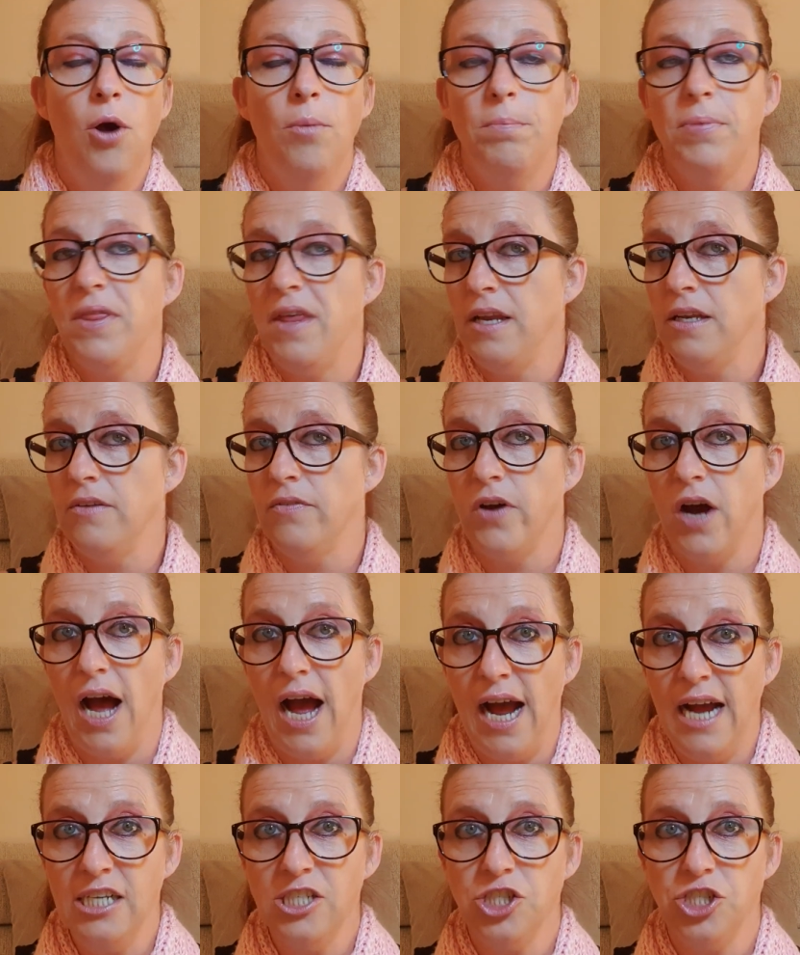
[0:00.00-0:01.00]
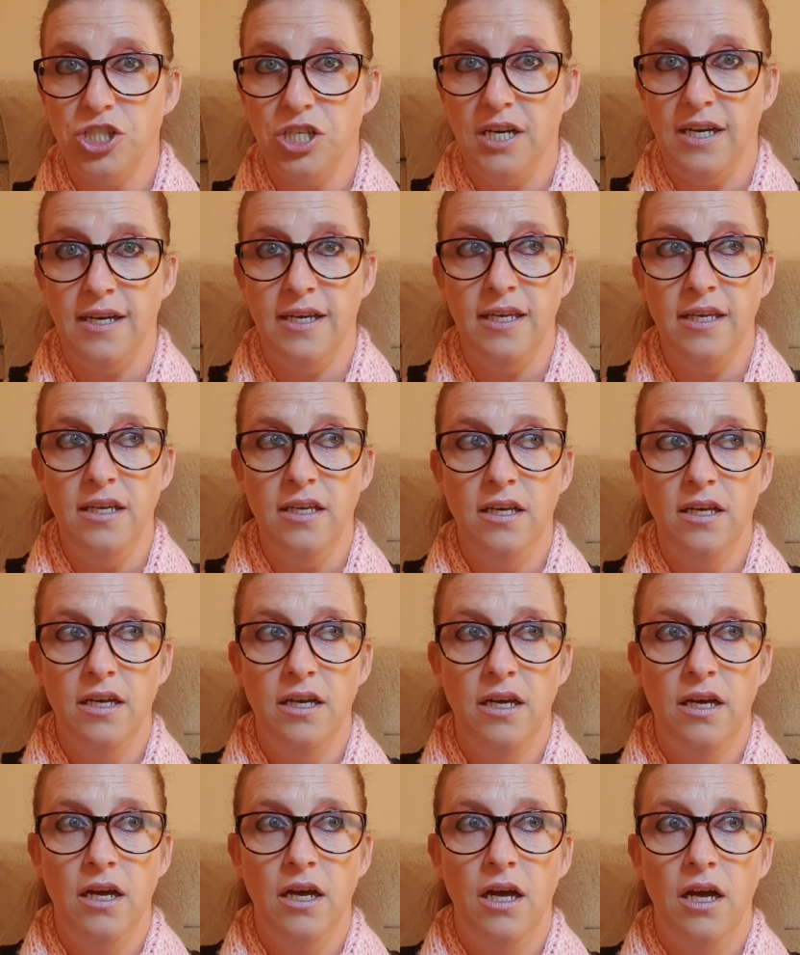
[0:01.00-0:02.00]
But then you've got Ashley,
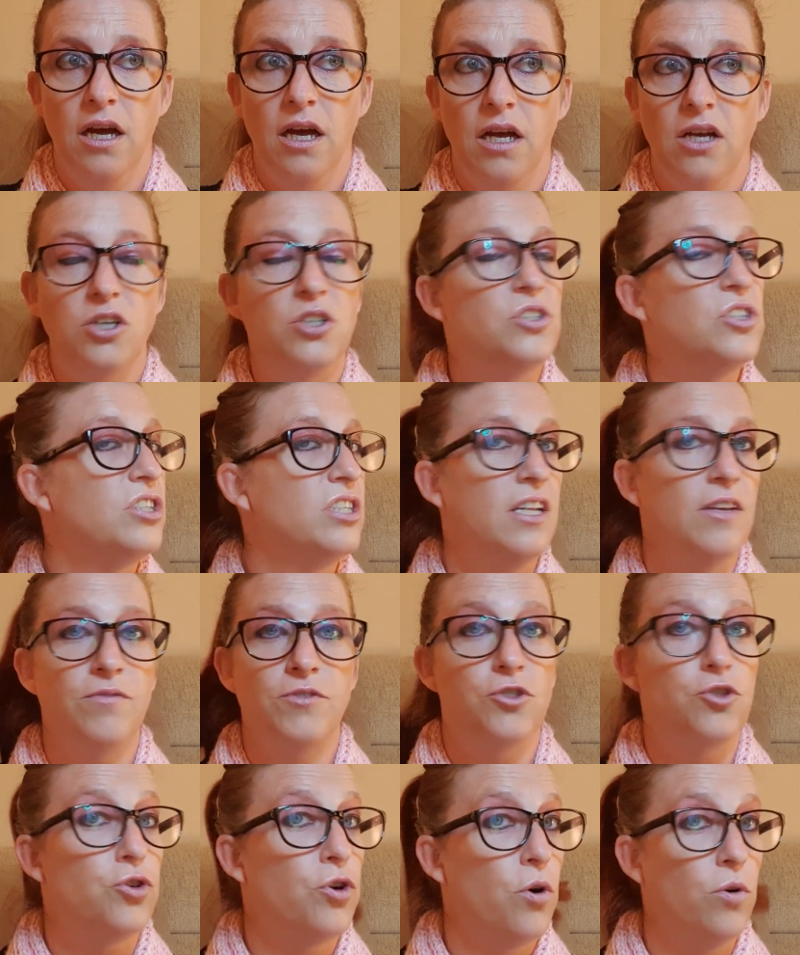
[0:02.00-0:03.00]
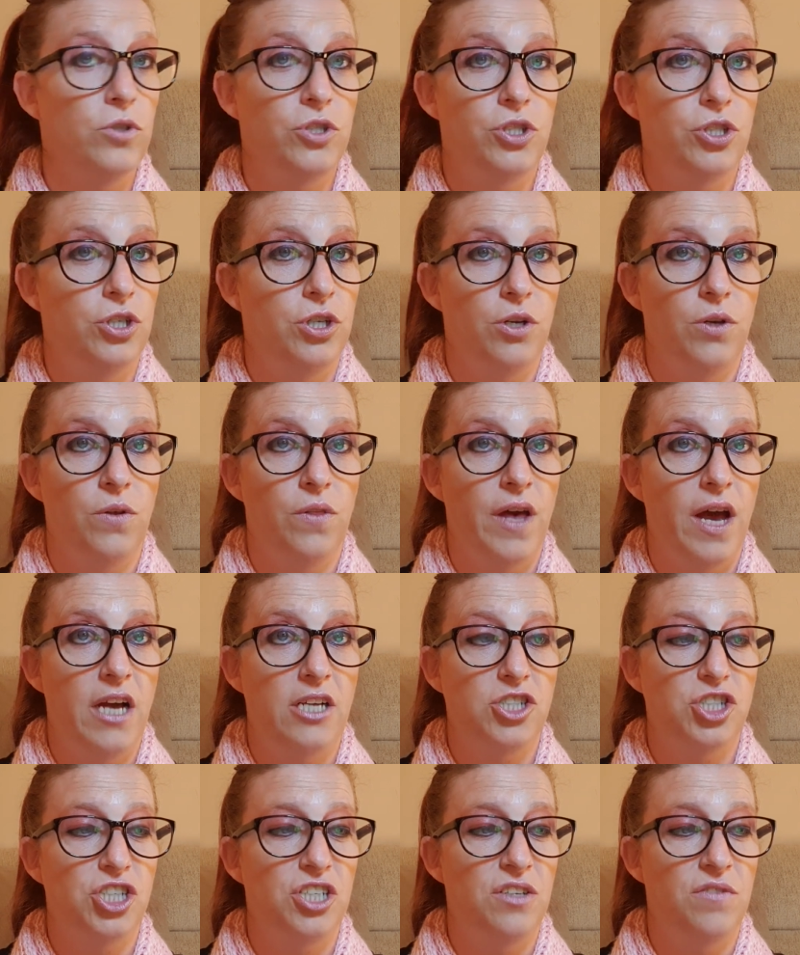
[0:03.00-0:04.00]
who doesn't even try to do
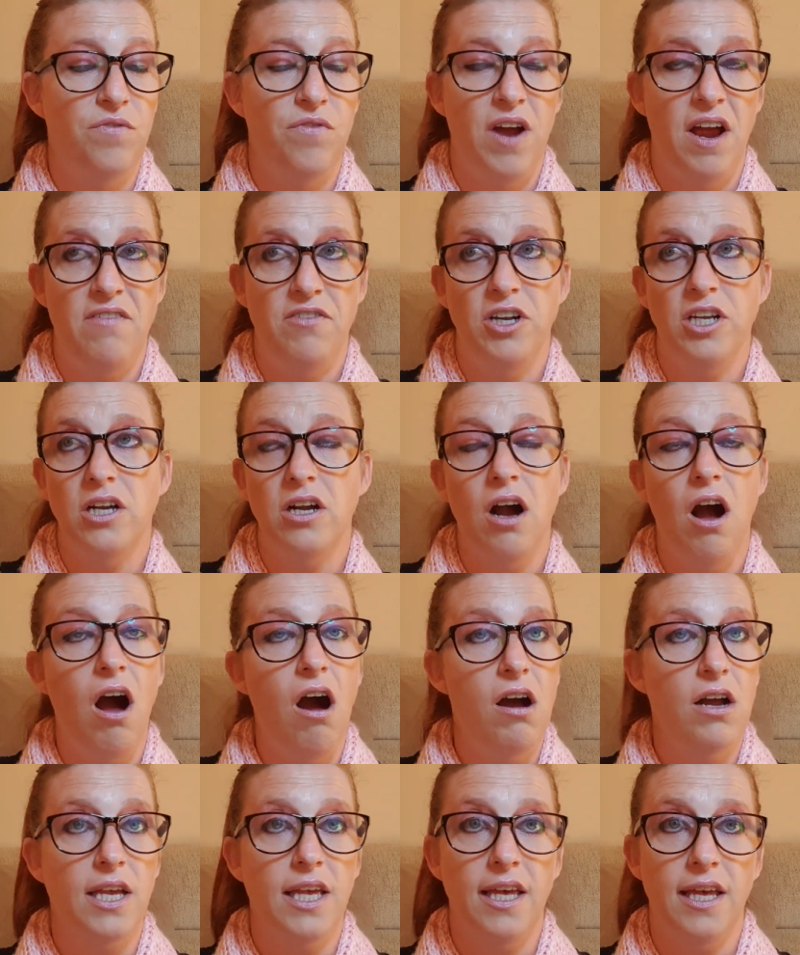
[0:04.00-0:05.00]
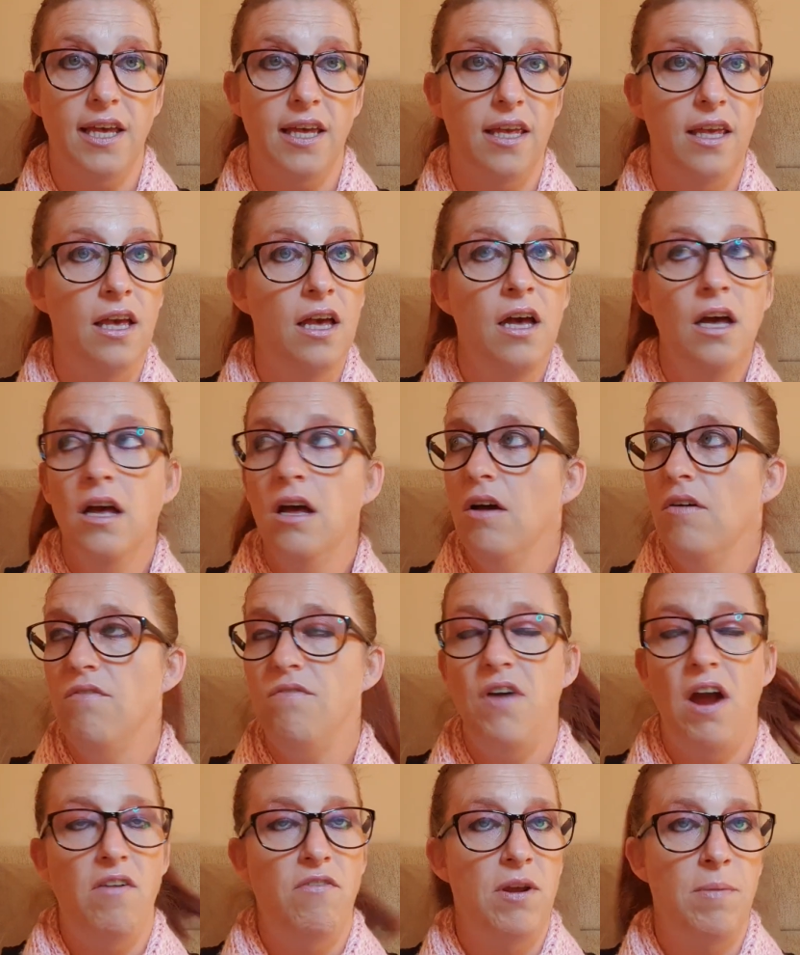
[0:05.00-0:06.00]
that. She's very cocky,
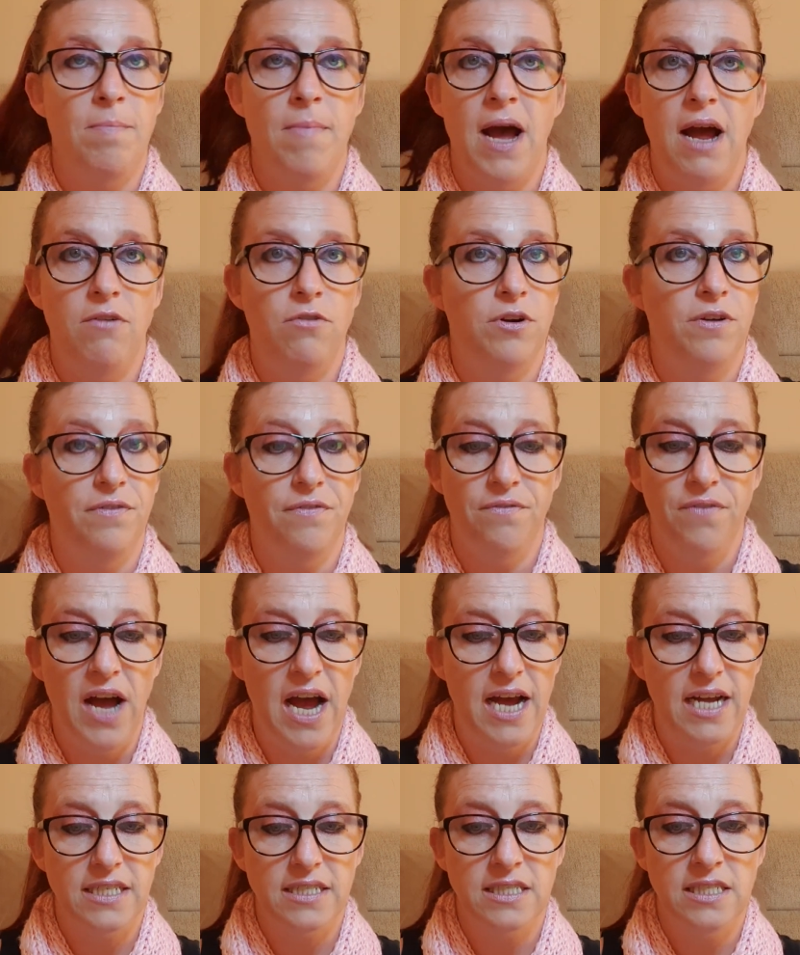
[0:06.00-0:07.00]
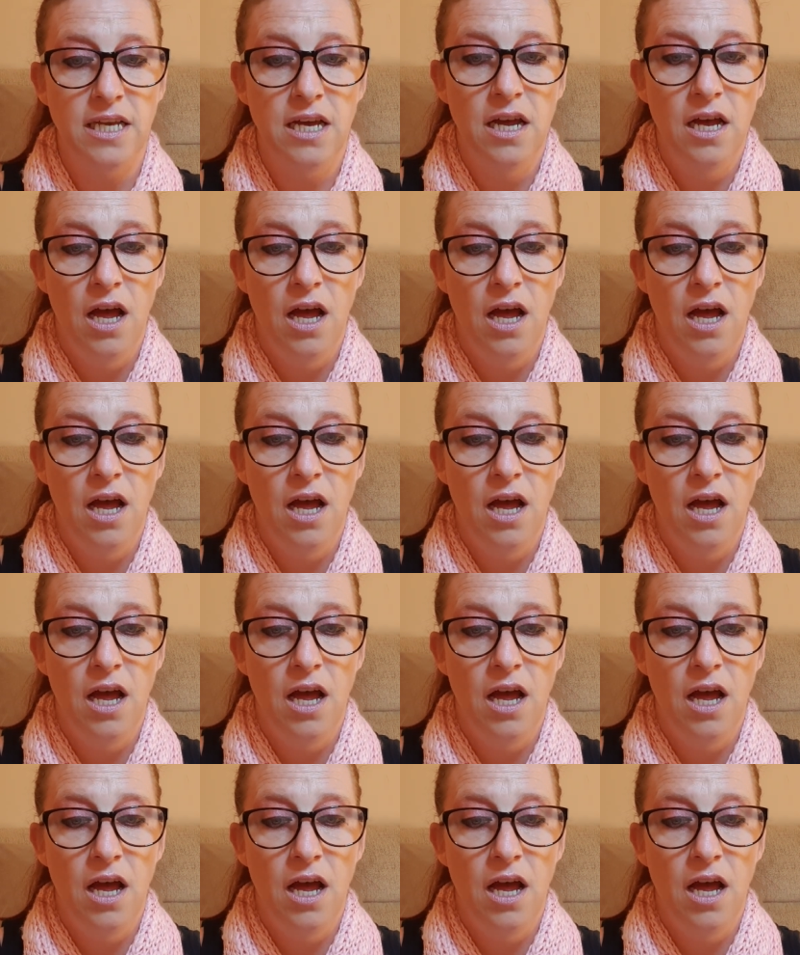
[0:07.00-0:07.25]
very matter of fact.